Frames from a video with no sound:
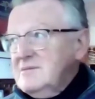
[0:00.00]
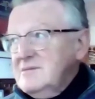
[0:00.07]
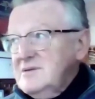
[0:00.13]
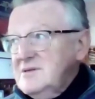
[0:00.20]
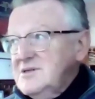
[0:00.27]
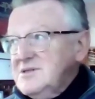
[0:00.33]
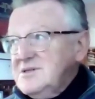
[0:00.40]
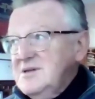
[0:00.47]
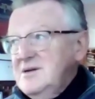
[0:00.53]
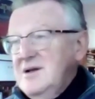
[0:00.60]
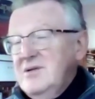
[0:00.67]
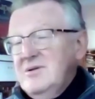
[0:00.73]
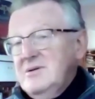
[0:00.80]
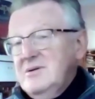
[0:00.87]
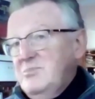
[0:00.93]
just
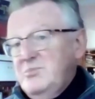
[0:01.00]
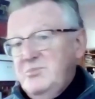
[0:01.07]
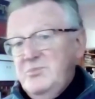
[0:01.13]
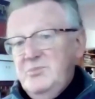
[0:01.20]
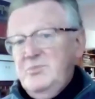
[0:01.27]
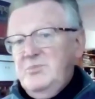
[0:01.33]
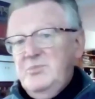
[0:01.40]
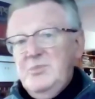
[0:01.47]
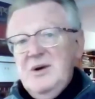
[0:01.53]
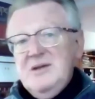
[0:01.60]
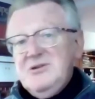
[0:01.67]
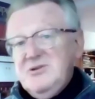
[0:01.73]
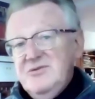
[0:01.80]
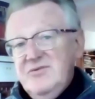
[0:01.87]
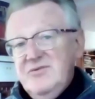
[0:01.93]
another
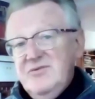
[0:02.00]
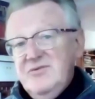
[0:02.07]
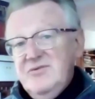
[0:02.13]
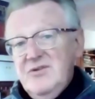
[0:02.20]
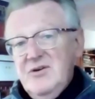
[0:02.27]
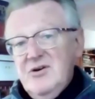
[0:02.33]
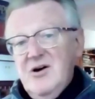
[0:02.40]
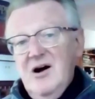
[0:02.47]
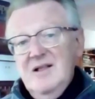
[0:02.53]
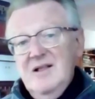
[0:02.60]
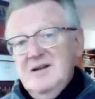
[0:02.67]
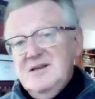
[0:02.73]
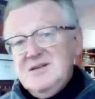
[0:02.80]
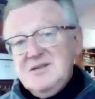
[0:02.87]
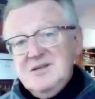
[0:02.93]
bunch of
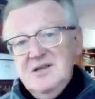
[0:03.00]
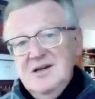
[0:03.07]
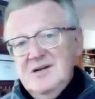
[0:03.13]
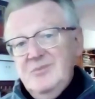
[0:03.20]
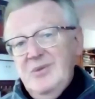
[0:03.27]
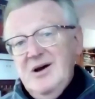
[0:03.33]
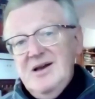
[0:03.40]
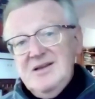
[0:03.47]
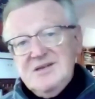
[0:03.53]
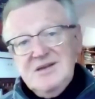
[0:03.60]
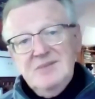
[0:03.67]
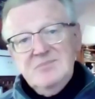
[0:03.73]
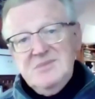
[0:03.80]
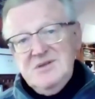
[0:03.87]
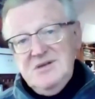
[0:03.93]
colonists led by
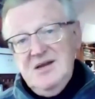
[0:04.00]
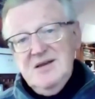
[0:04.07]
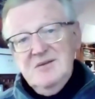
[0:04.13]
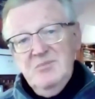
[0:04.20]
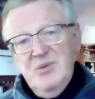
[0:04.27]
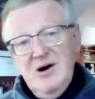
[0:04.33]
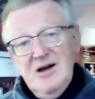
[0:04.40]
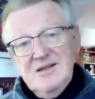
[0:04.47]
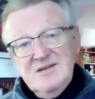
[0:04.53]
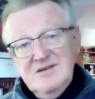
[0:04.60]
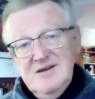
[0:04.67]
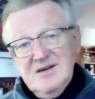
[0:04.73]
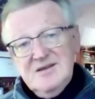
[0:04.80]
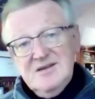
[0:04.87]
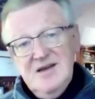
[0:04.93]
some tin pot
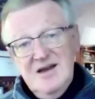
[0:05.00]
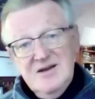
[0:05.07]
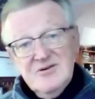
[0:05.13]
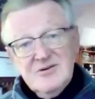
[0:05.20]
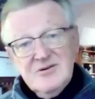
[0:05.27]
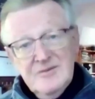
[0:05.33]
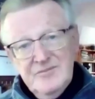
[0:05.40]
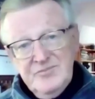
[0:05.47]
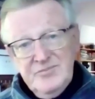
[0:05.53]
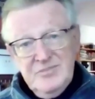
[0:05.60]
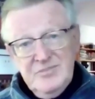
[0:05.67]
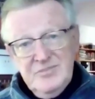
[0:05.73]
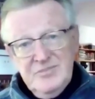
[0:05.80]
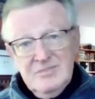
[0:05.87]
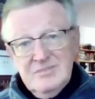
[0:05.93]
dictator
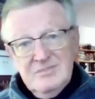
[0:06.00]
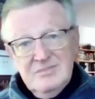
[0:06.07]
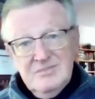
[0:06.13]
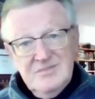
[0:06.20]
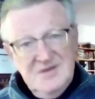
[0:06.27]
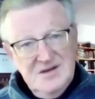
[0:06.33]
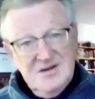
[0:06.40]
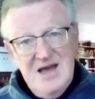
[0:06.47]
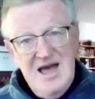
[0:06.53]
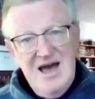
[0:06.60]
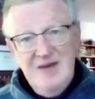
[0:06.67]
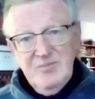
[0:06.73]
didn't happen